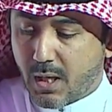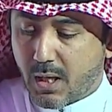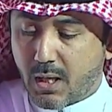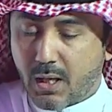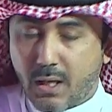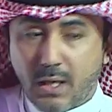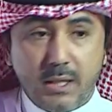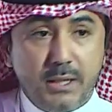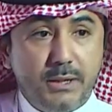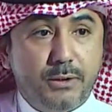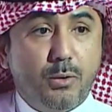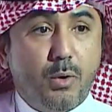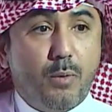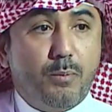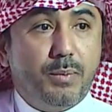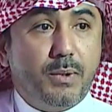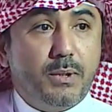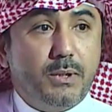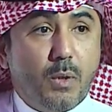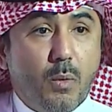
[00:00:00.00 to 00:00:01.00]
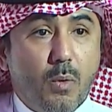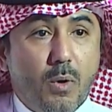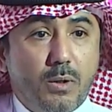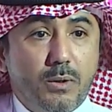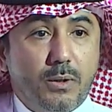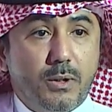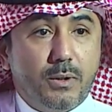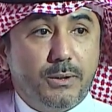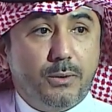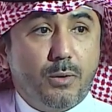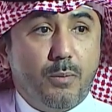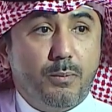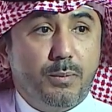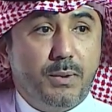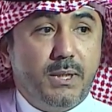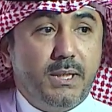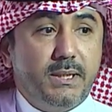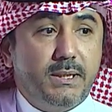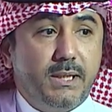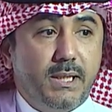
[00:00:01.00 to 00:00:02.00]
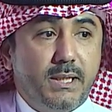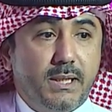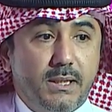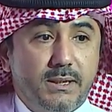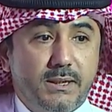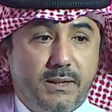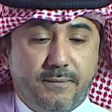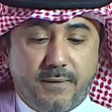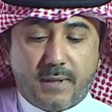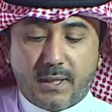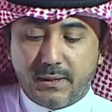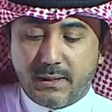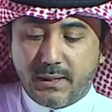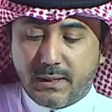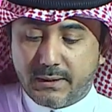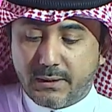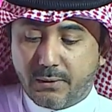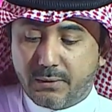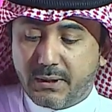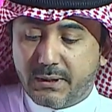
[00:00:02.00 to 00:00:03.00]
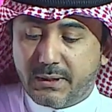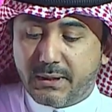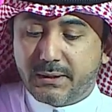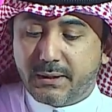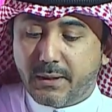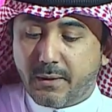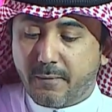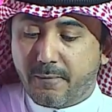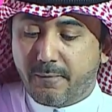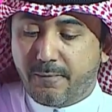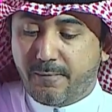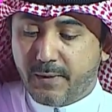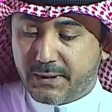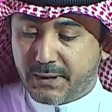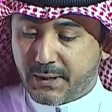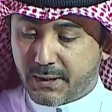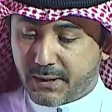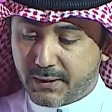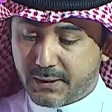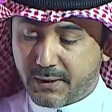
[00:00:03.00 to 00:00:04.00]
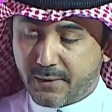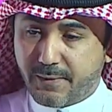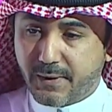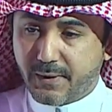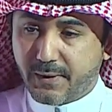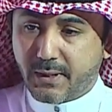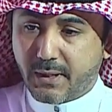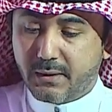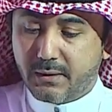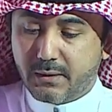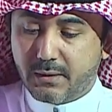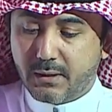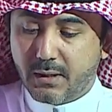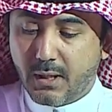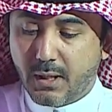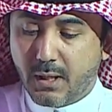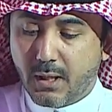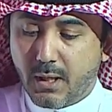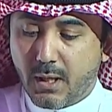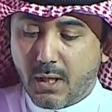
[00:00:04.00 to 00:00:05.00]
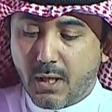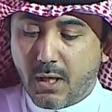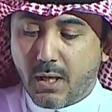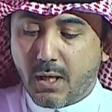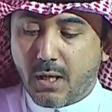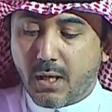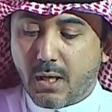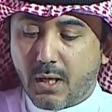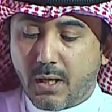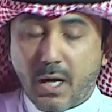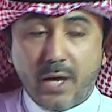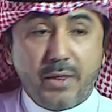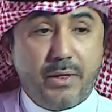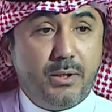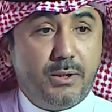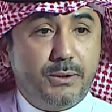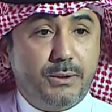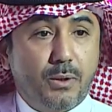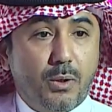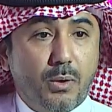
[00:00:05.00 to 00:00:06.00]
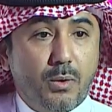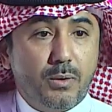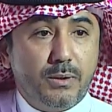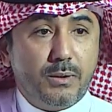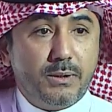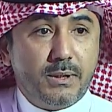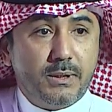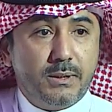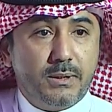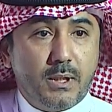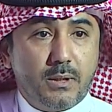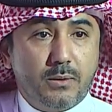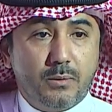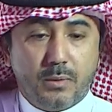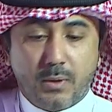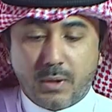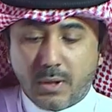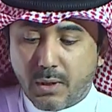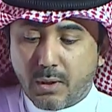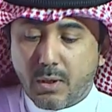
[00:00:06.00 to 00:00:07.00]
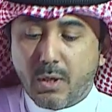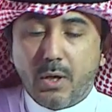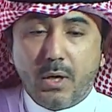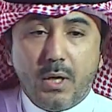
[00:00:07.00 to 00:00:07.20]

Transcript: the wall is completely calcified. So this is a significant atherosclerosis that it